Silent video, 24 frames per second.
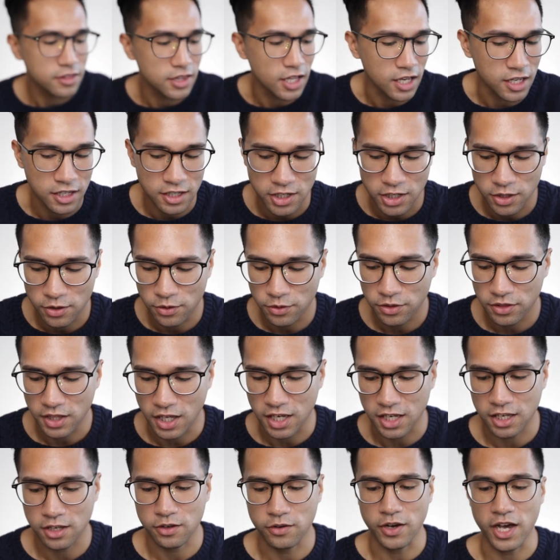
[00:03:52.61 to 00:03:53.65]
Thank you,
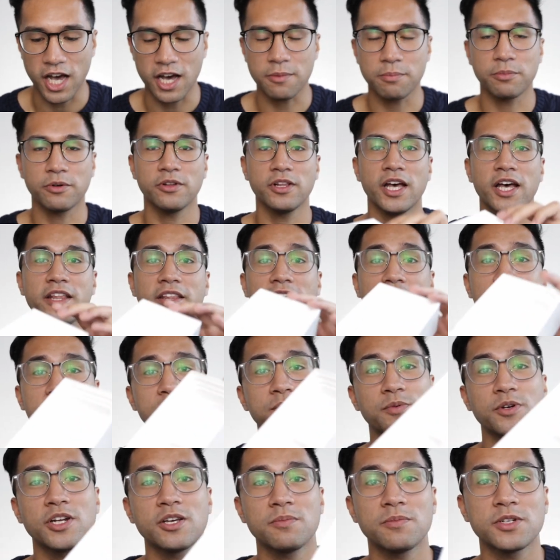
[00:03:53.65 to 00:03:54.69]
thank you Apple, and that is
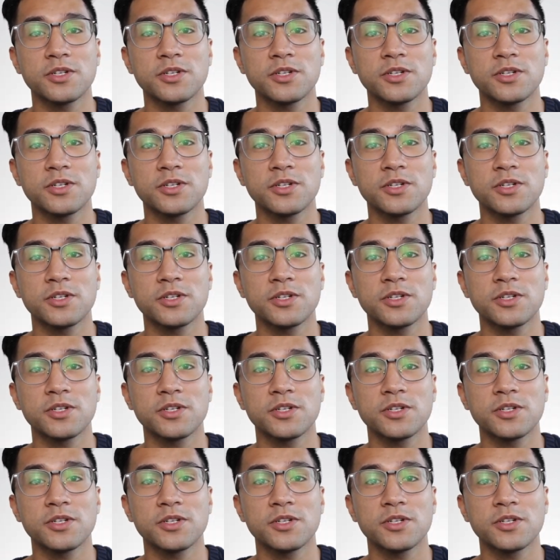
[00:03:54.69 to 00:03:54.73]
pretty